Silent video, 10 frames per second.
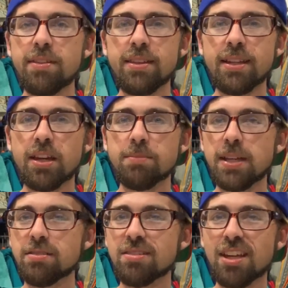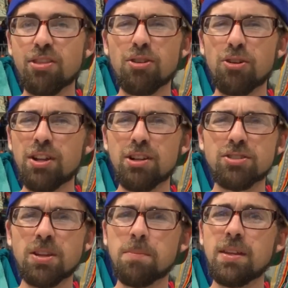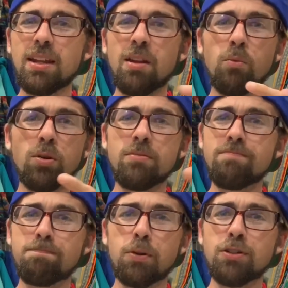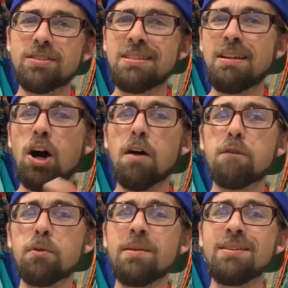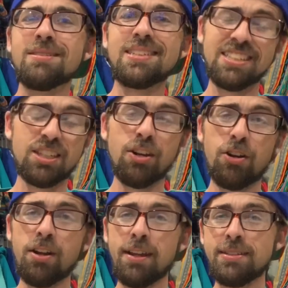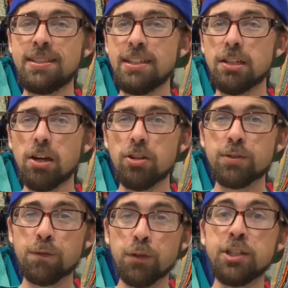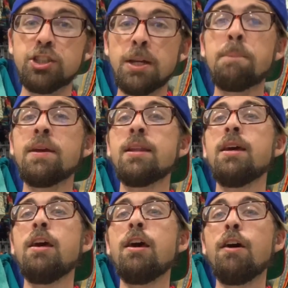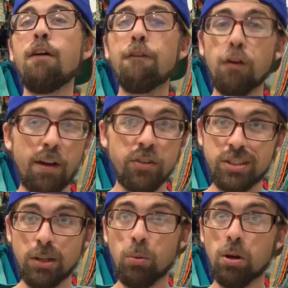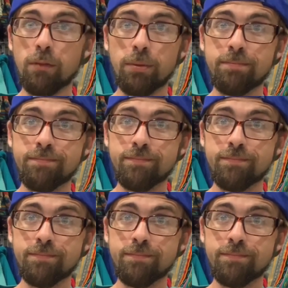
I think that comes out to like 30 or something. And one person offered me $618 free shipping for every single one of them.